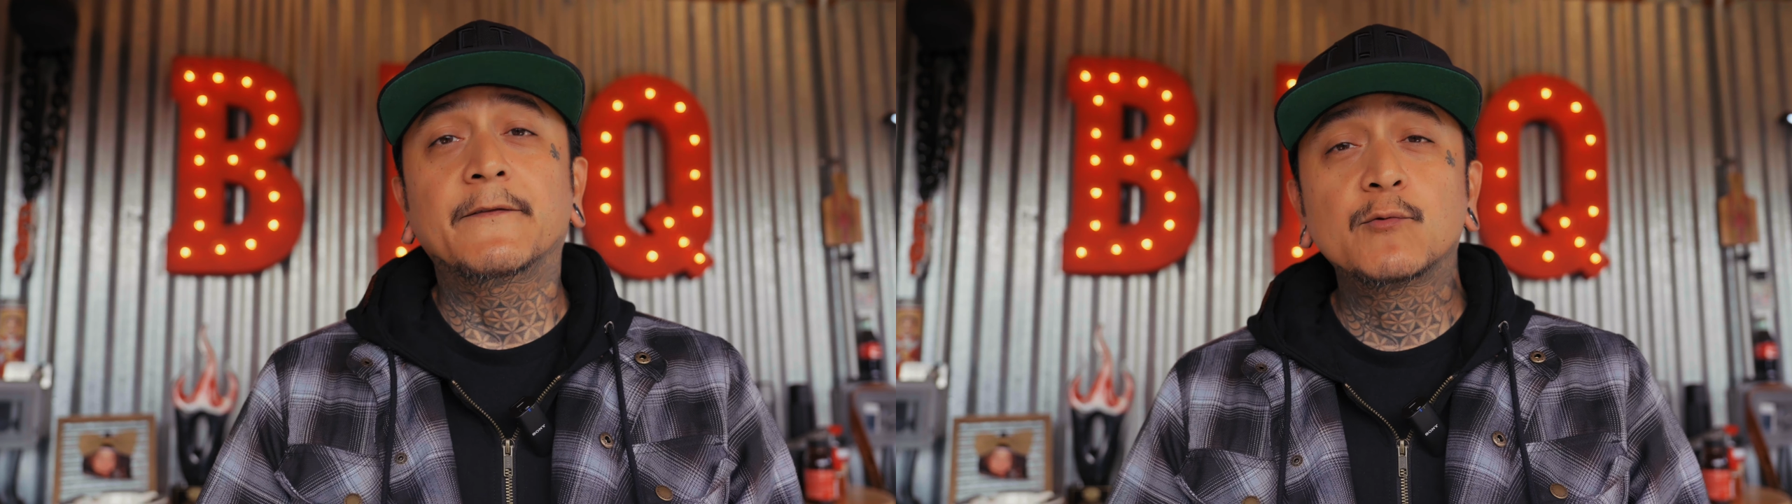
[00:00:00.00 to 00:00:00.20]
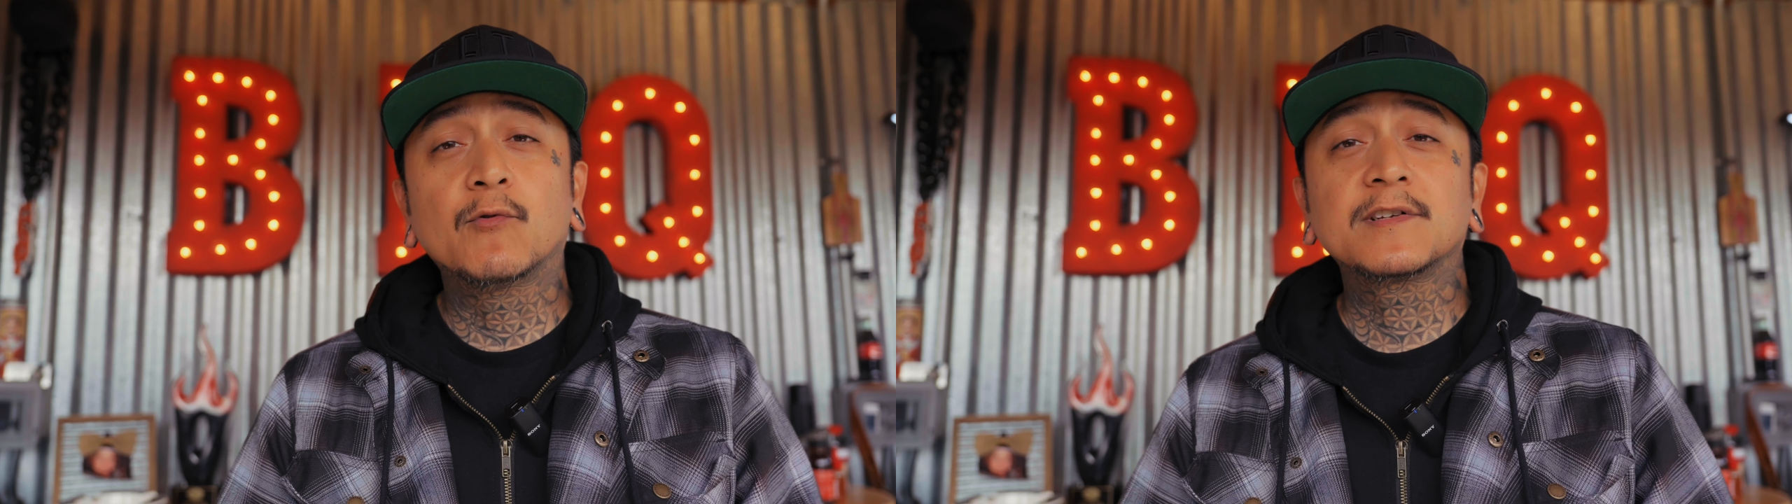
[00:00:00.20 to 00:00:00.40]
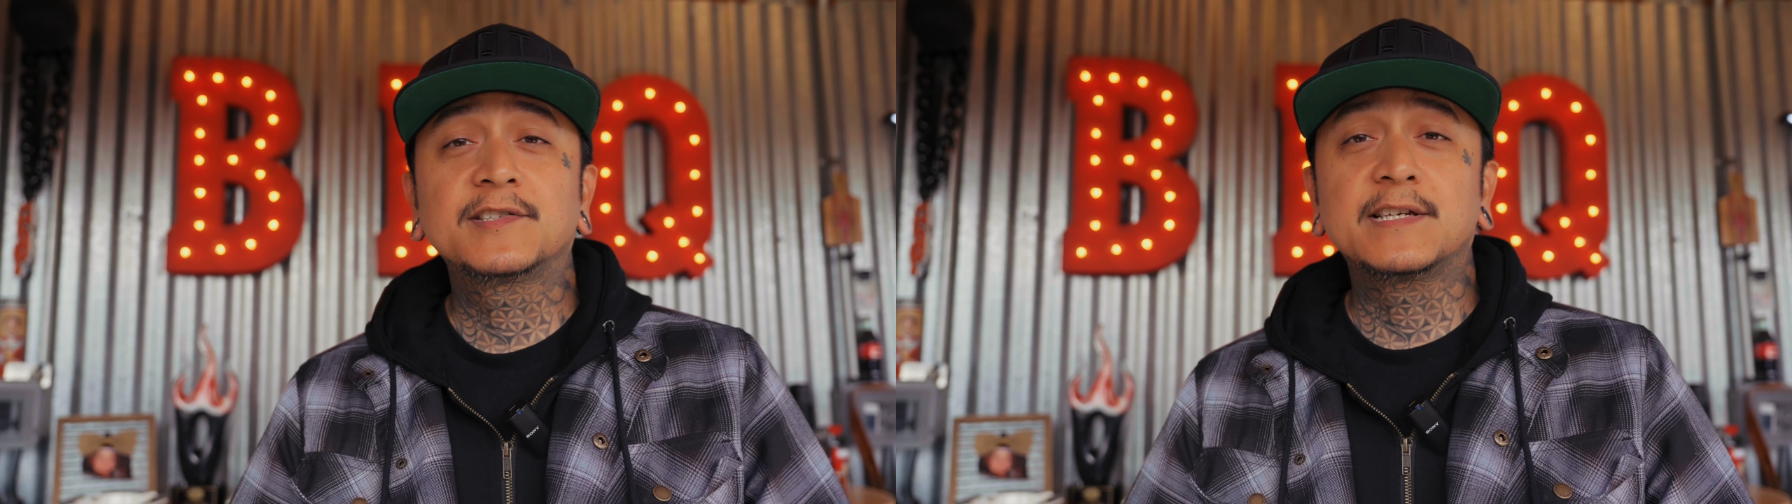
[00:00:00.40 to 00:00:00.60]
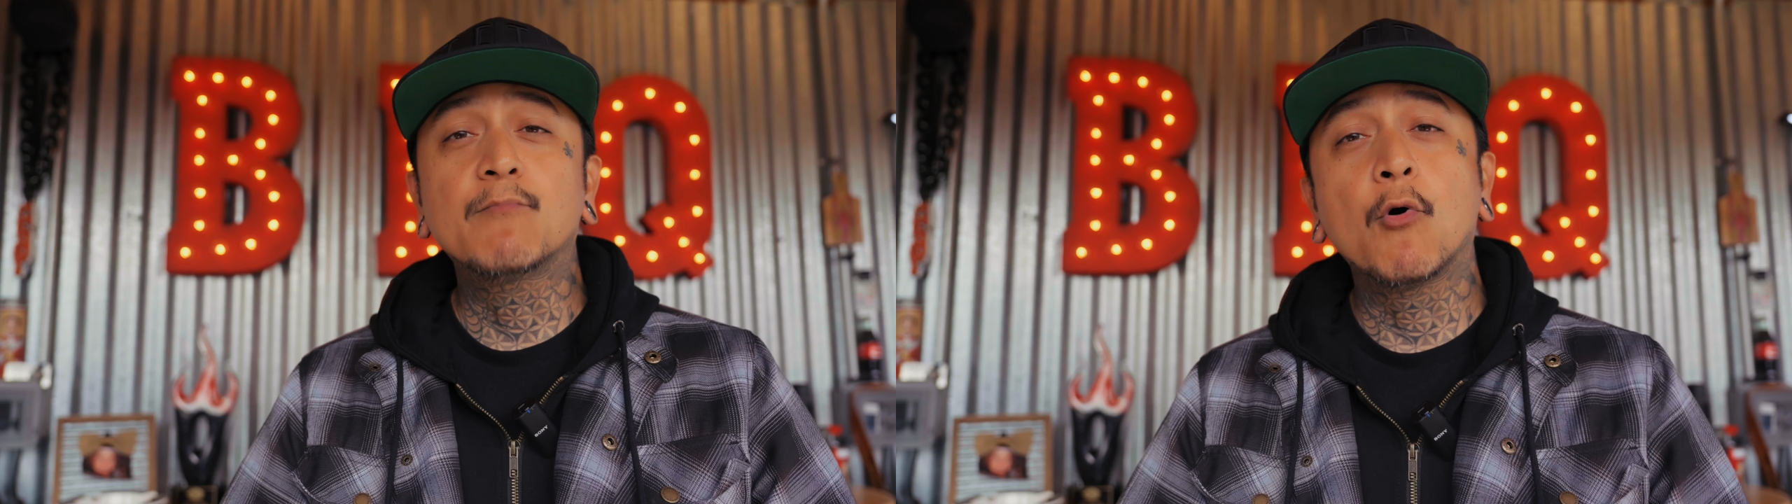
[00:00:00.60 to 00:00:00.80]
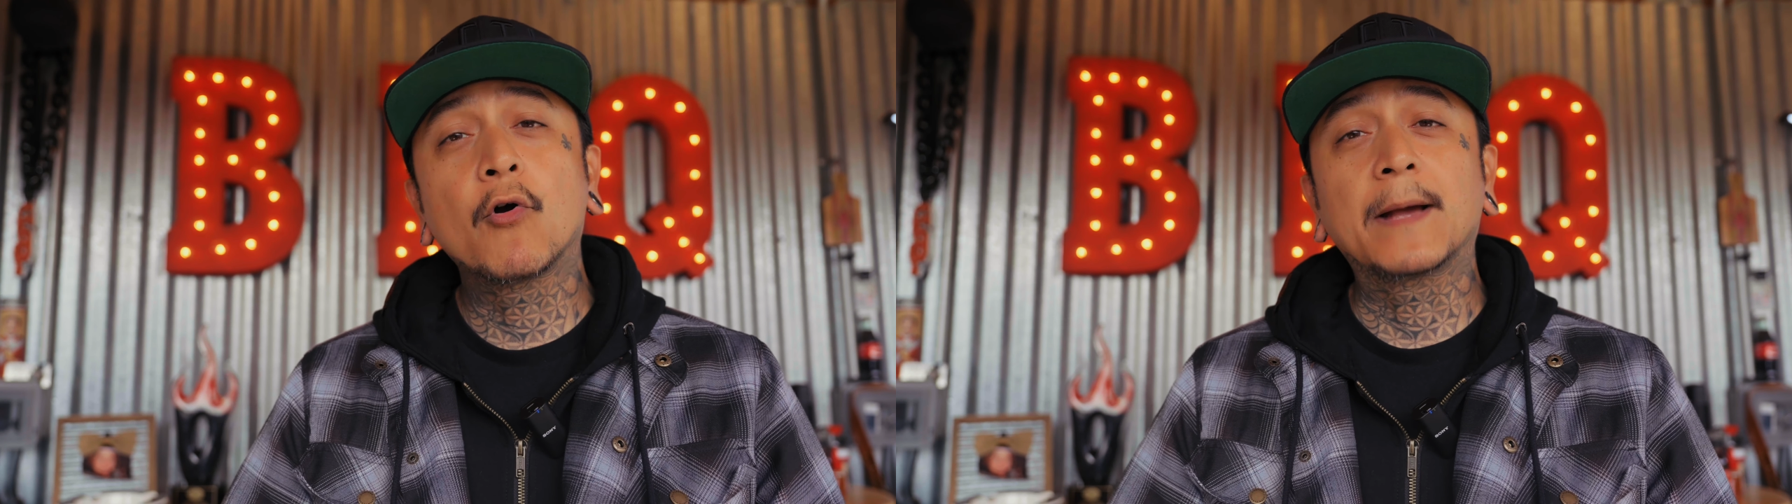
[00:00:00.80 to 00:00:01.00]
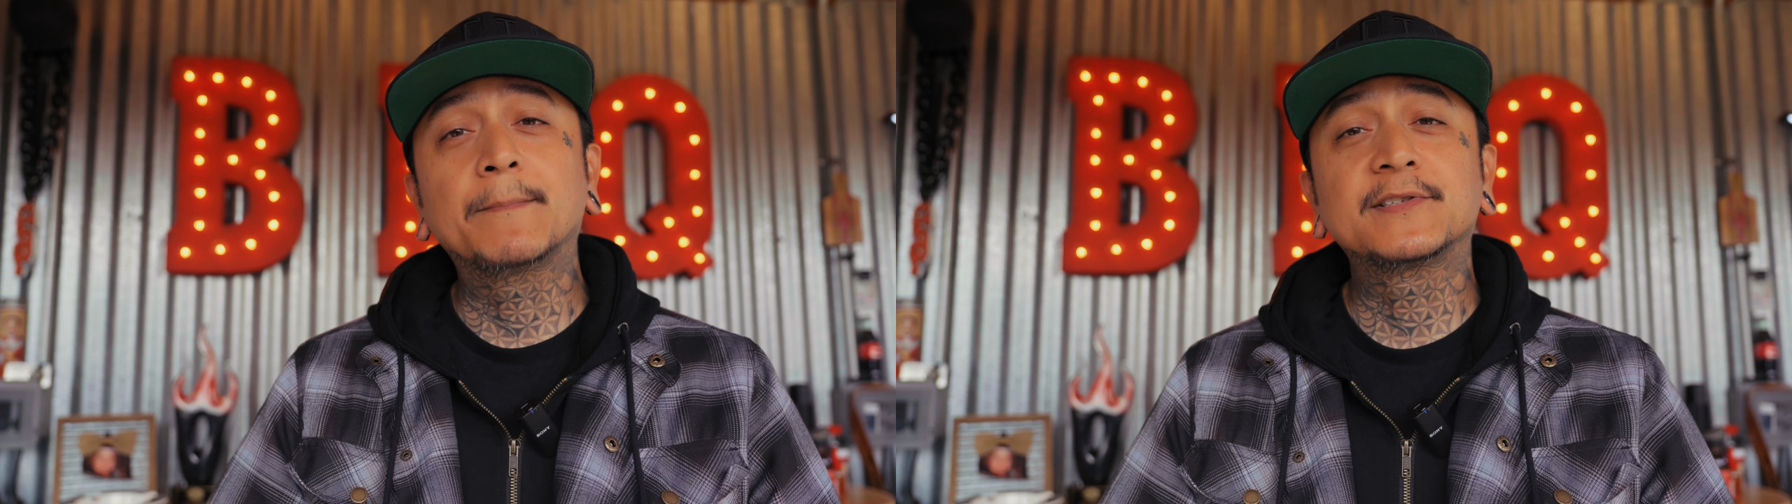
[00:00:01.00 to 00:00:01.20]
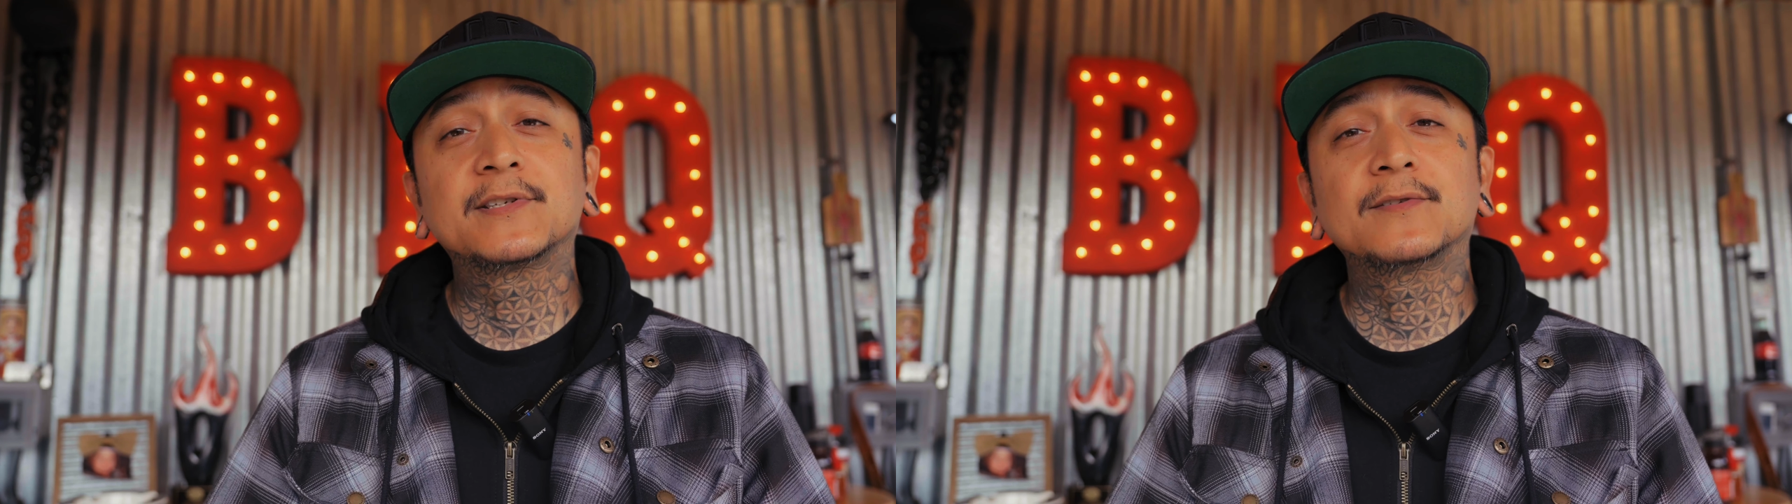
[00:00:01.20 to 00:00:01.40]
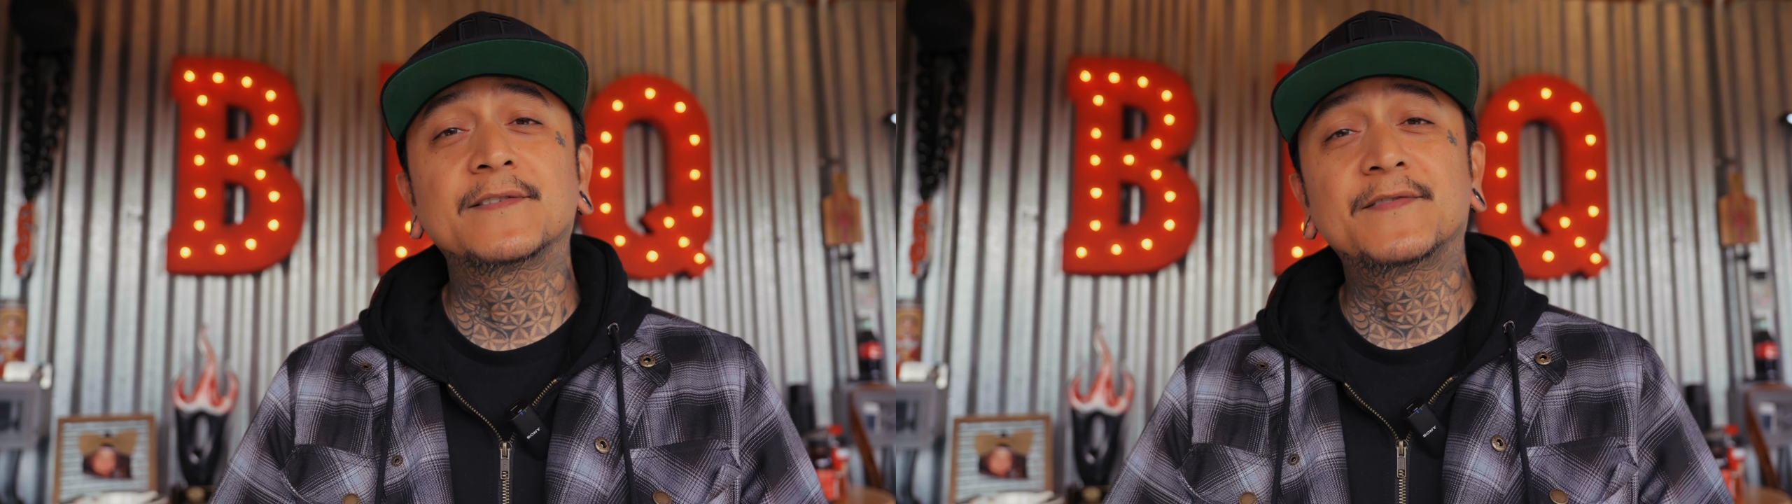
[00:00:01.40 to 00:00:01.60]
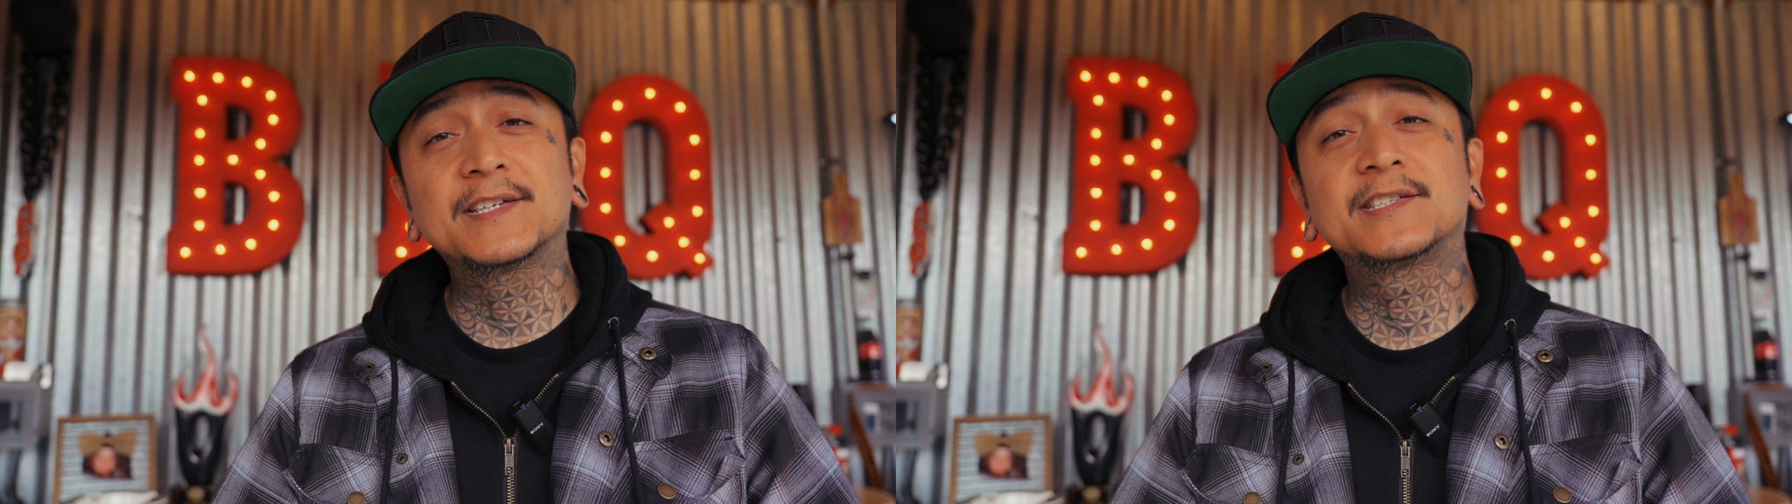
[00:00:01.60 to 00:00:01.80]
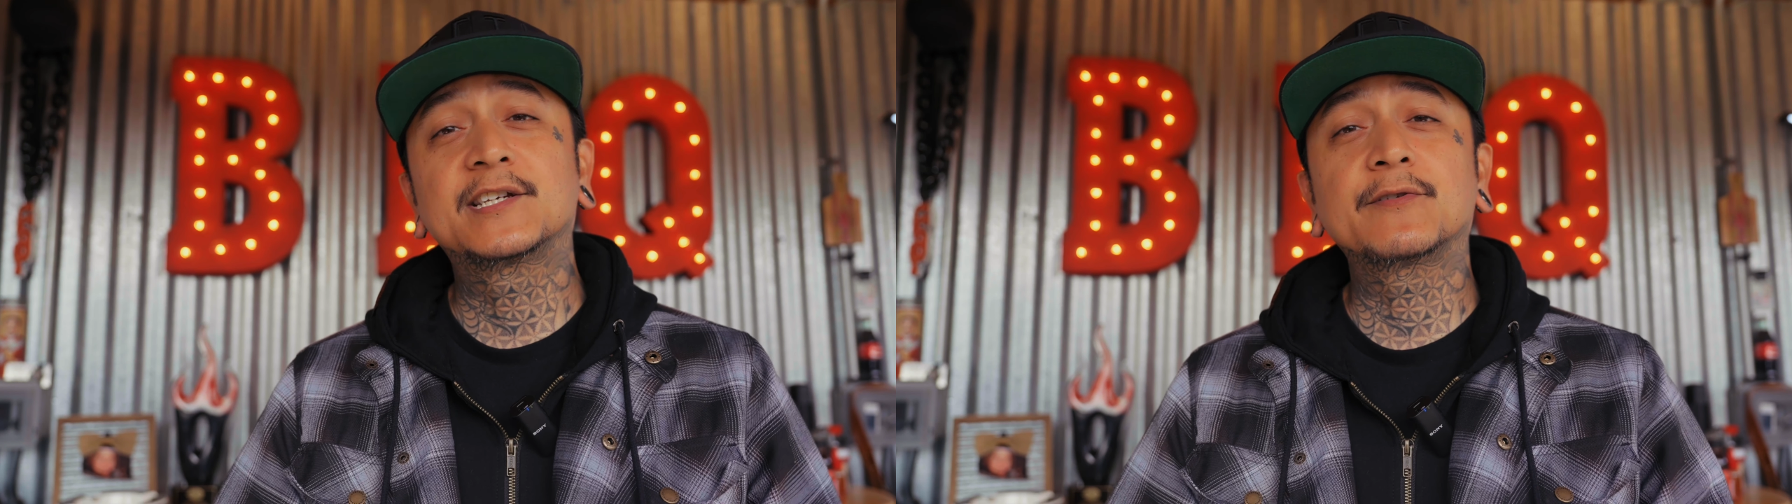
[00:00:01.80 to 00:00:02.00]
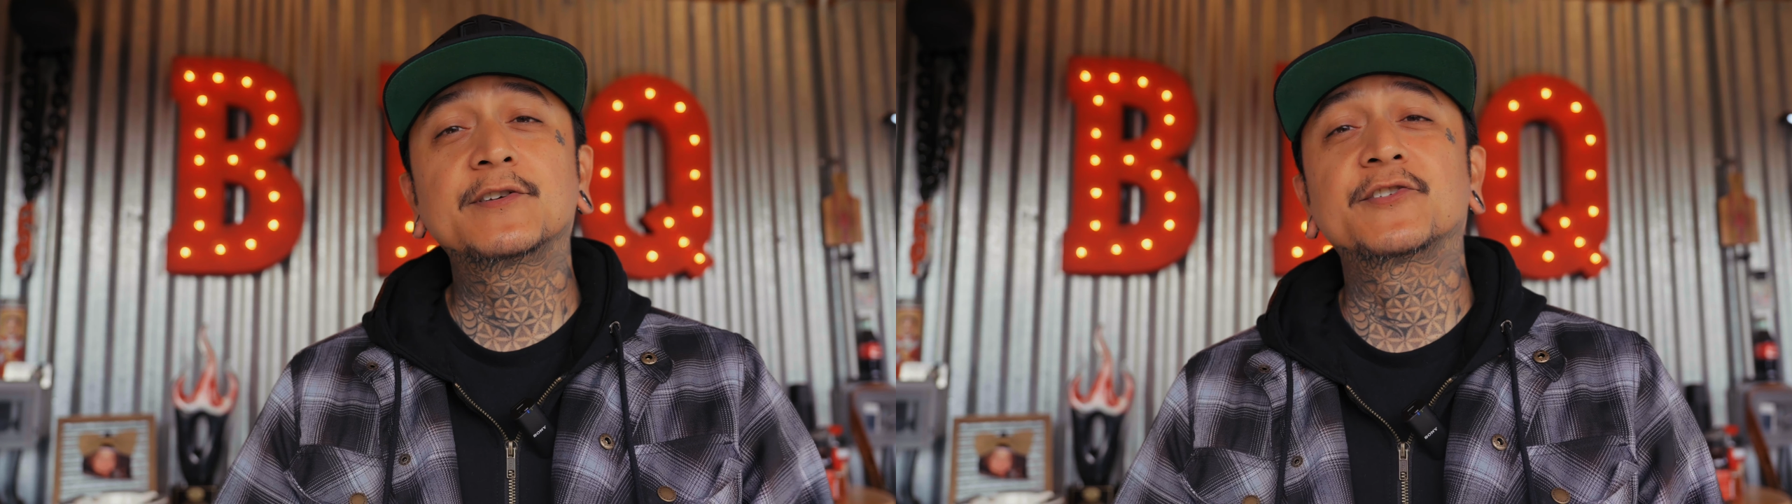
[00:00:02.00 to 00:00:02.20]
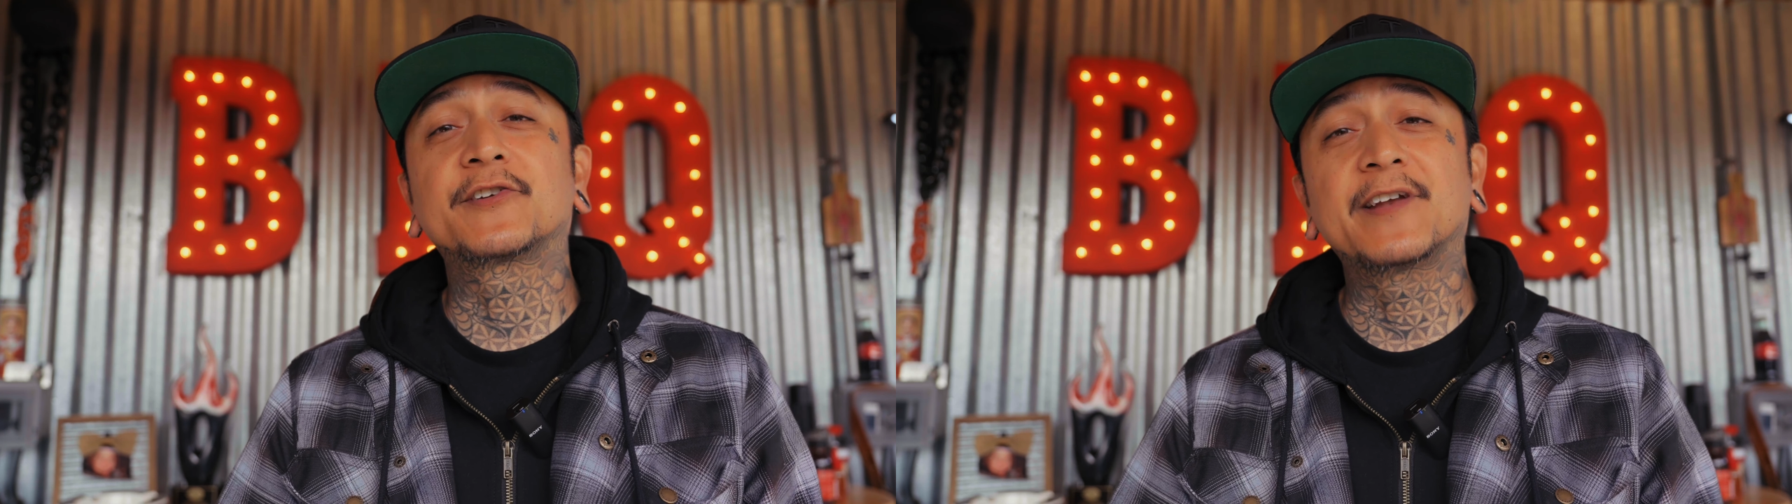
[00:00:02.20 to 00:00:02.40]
If you want to see more episodes of this series,